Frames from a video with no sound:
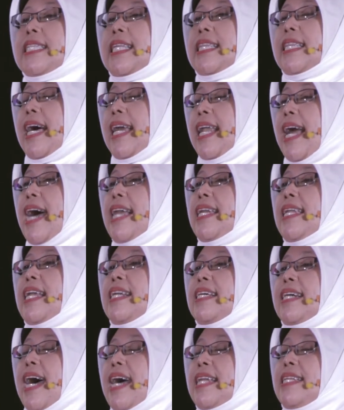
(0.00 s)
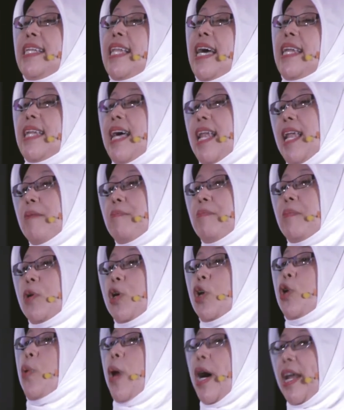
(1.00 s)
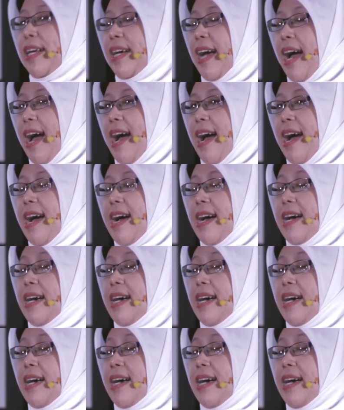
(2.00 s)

kesetaraan dan keadilan dalam keluarga.